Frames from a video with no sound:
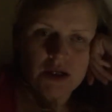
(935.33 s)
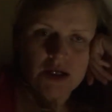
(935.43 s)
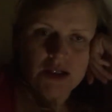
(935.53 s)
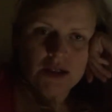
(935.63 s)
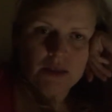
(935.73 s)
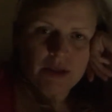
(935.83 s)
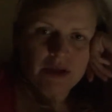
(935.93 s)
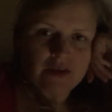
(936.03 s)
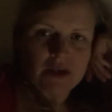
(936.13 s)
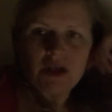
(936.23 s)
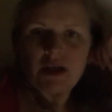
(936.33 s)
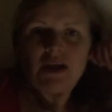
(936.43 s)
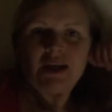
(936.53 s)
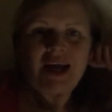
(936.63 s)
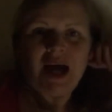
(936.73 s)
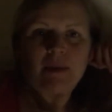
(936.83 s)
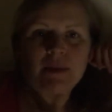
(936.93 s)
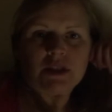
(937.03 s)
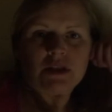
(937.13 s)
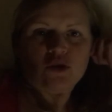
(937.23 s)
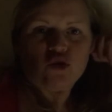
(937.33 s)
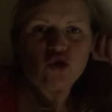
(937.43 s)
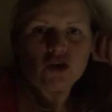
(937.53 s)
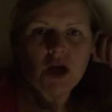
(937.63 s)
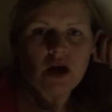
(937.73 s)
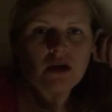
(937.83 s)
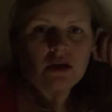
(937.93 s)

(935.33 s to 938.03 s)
I did a bit of an Amazon order